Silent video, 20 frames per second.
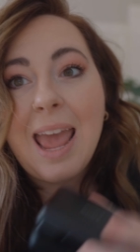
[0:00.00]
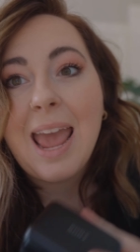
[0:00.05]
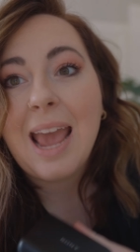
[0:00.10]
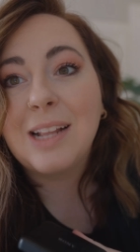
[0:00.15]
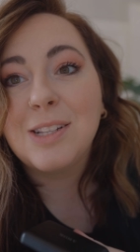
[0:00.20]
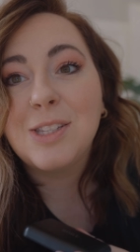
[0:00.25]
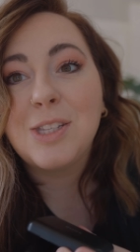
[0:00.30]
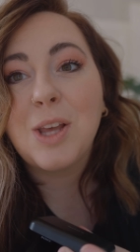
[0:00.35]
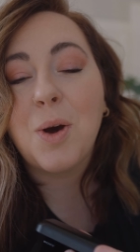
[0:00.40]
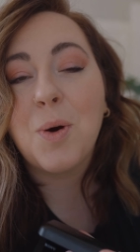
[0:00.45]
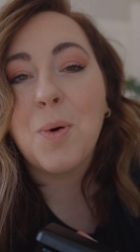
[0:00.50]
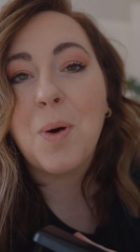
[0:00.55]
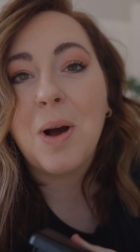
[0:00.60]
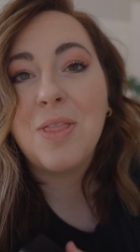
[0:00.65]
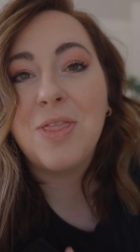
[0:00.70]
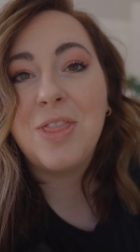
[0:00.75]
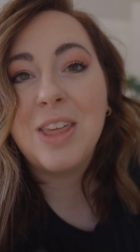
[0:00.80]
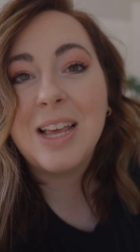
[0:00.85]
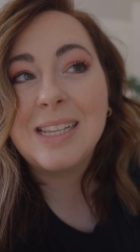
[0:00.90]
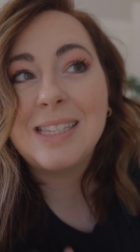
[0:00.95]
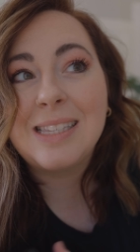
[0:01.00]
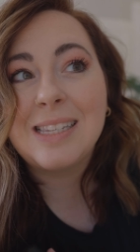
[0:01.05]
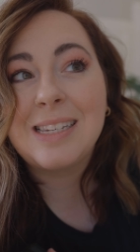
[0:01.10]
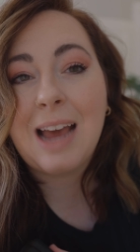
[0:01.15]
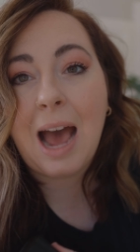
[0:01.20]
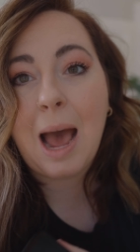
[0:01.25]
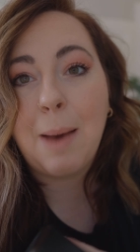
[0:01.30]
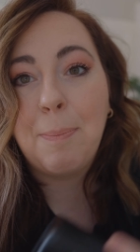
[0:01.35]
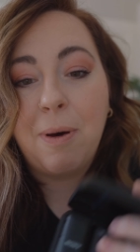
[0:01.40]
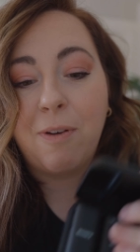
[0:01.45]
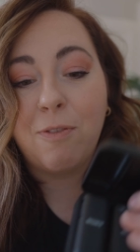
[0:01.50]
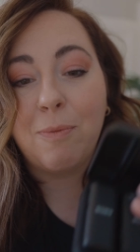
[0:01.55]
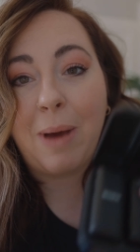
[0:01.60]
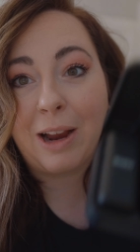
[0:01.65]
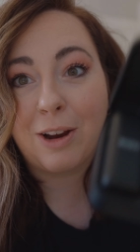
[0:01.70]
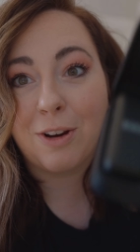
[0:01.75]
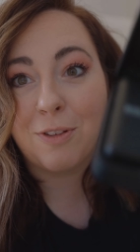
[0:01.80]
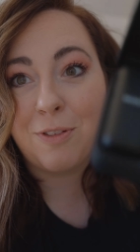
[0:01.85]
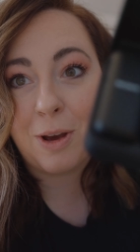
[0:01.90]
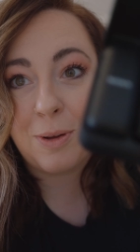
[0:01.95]
And so this type of
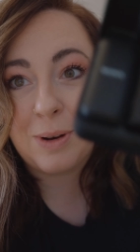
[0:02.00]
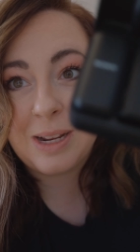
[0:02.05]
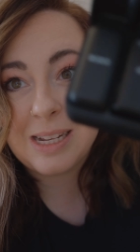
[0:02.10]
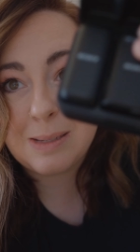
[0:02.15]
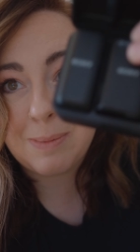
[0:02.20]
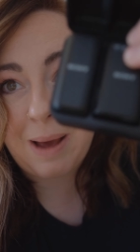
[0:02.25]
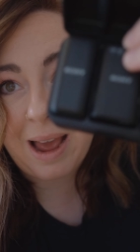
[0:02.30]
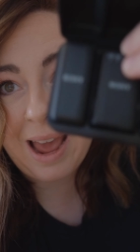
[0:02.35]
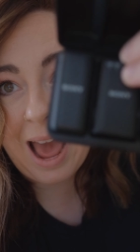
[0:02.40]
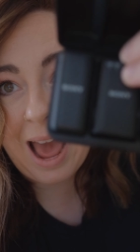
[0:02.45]
microphone is my